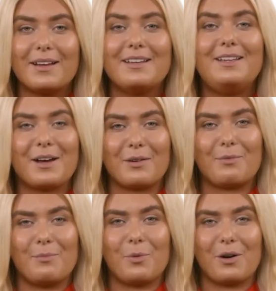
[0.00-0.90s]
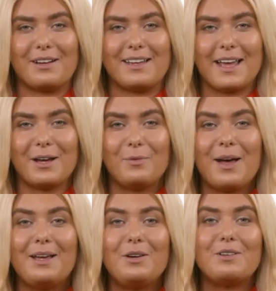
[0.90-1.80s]
So, while the scale
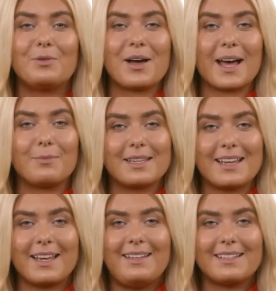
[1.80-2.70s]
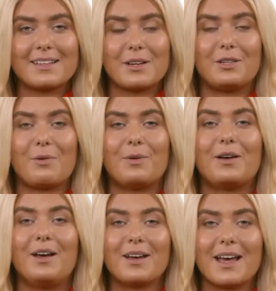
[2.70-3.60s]
might not do a happy dance, your
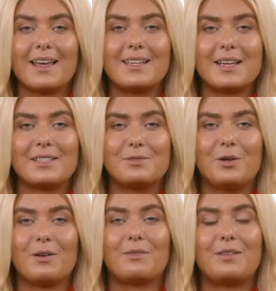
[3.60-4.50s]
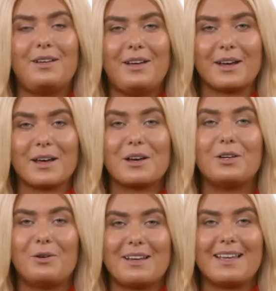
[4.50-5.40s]
mirror and clothes will.
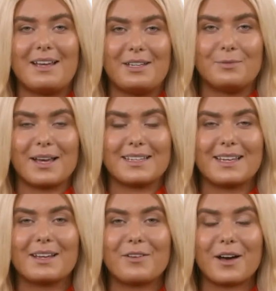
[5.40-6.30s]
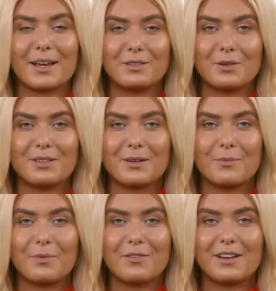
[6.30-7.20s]
You'll see those pesky love handles,
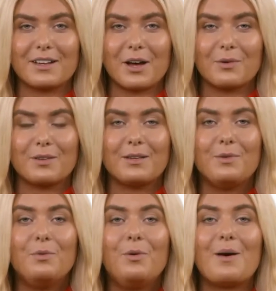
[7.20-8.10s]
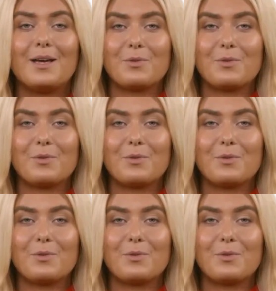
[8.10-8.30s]
muffin tops, or bat